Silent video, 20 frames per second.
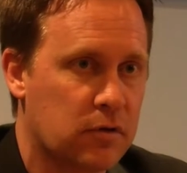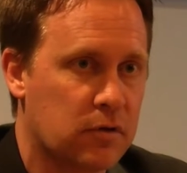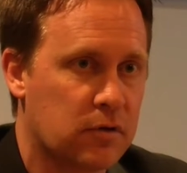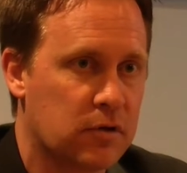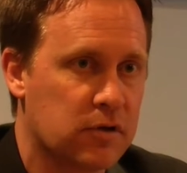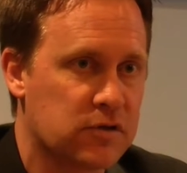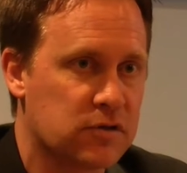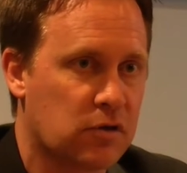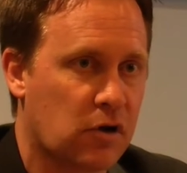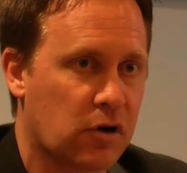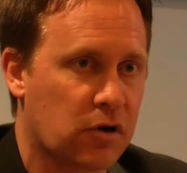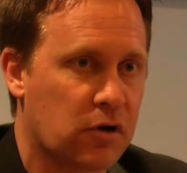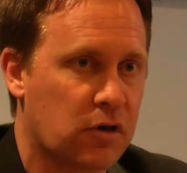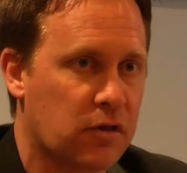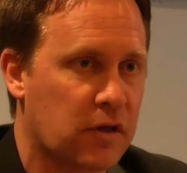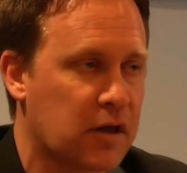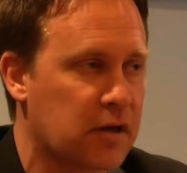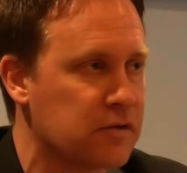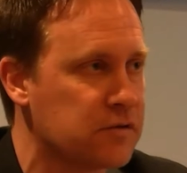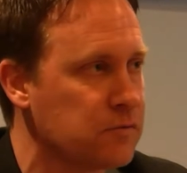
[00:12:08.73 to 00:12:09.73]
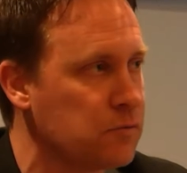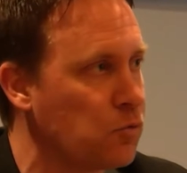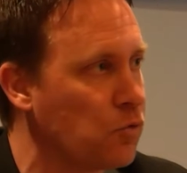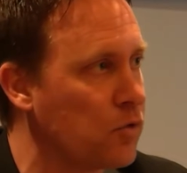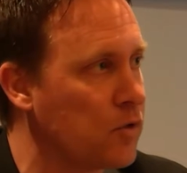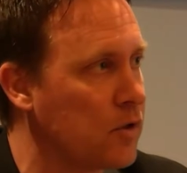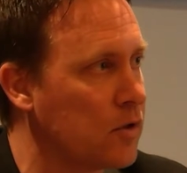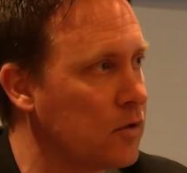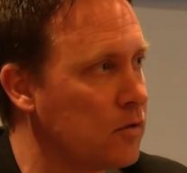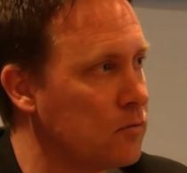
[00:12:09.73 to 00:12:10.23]
this talk, you think? Will
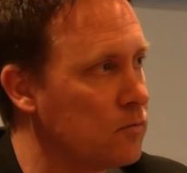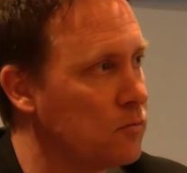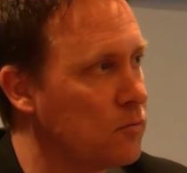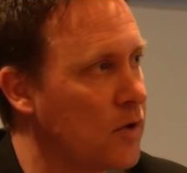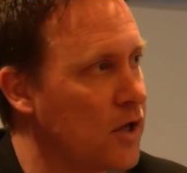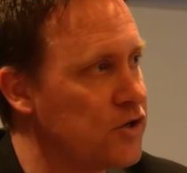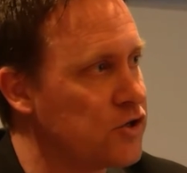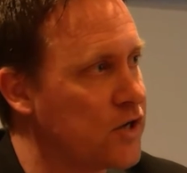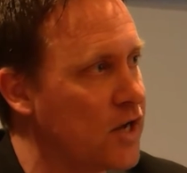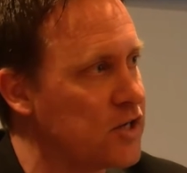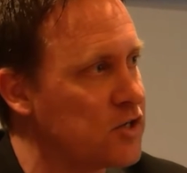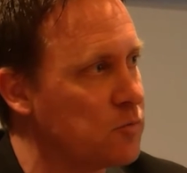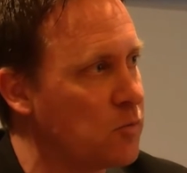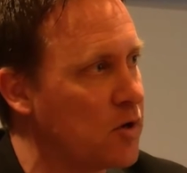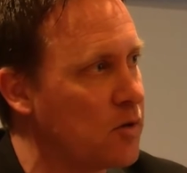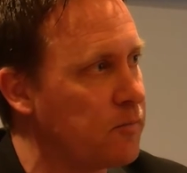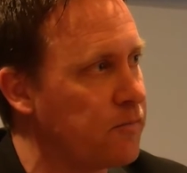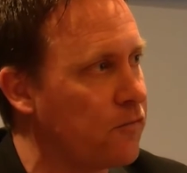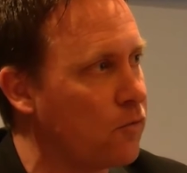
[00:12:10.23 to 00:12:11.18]
the education money